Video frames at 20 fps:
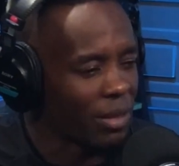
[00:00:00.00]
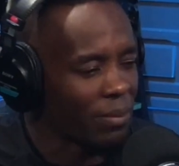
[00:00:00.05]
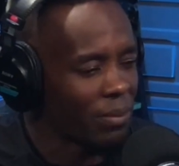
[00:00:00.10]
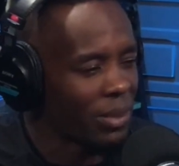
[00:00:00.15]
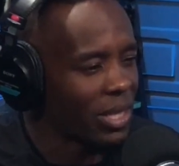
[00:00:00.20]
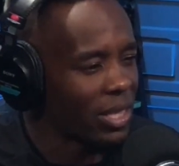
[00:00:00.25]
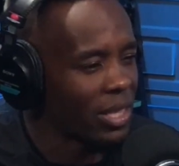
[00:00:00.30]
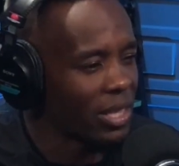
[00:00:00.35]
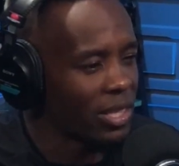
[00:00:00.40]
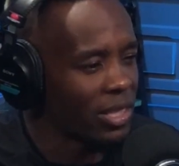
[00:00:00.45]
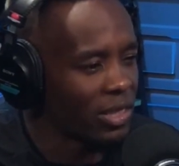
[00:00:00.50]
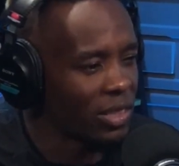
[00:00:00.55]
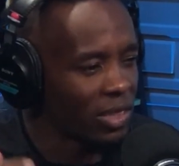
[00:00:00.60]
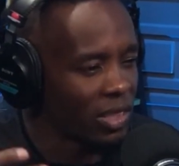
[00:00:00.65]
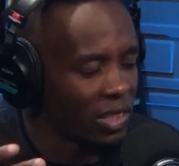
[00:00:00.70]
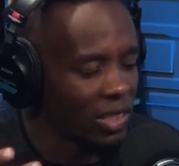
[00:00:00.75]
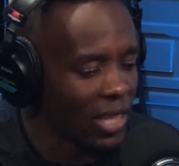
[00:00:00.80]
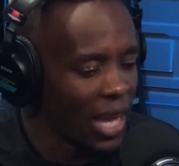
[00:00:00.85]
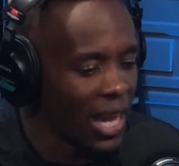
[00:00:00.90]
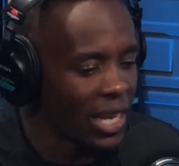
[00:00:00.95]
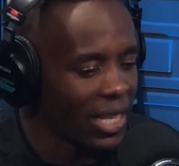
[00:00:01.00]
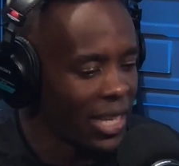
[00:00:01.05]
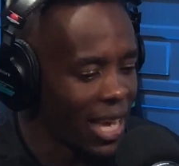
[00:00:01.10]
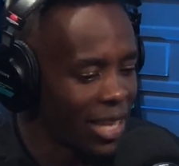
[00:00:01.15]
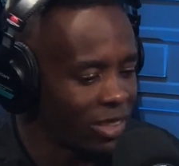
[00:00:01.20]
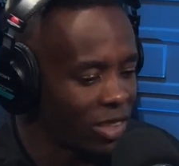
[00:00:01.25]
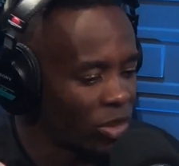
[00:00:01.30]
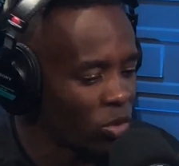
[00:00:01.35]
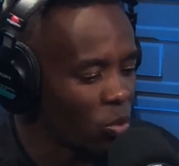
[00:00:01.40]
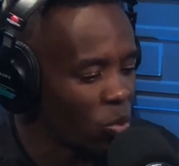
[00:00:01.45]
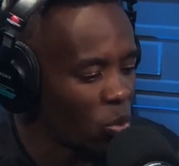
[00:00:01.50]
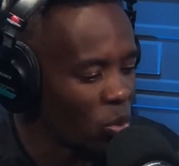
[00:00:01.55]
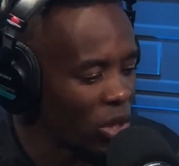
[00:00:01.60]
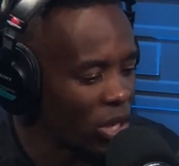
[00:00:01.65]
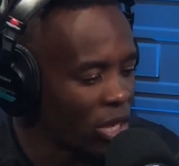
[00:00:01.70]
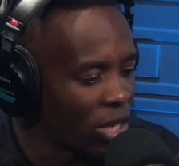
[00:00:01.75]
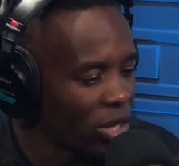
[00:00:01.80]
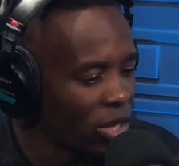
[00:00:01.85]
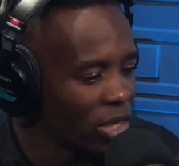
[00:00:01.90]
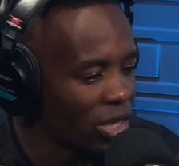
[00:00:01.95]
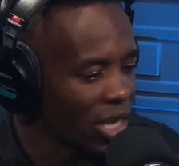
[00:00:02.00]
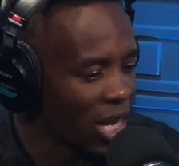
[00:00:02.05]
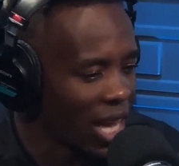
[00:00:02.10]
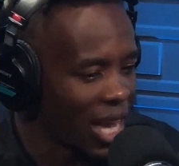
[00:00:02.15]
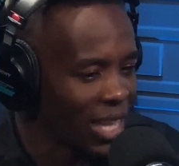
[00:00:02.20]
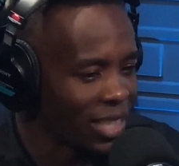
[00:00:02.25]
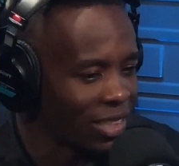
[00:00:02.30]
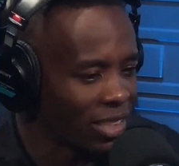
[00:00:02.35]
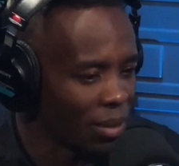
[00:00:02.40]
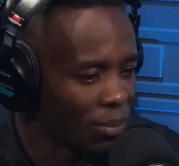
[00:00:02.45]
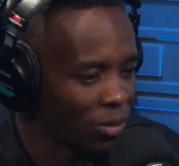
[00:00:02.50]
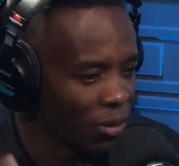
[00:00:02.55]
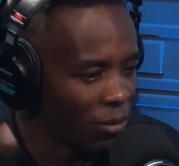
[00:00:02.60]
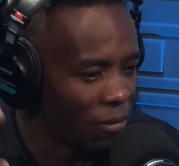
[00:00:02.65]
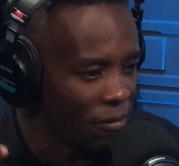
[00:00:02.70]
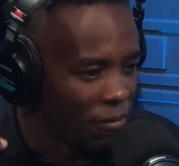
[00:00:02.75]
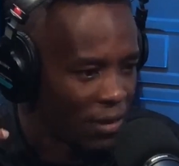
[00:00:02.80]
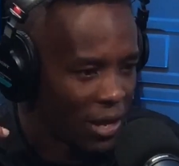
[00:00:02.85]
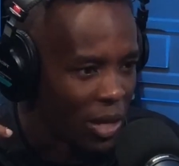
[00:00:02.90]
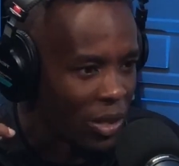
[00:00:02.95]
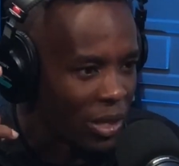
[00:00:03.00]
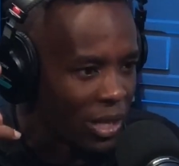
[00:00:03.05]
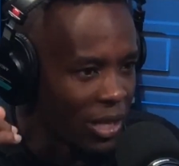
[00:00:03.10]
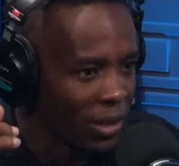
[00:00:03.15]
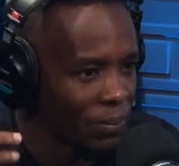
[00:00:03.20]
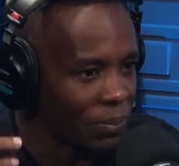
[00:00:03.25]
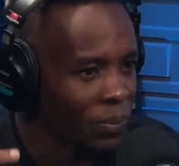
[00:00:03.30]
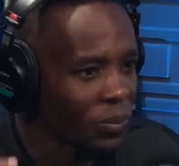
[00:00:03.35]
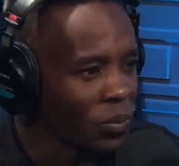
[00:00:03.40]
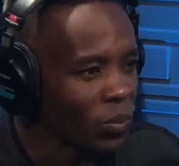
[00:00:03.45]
because society has this weird concept of failing,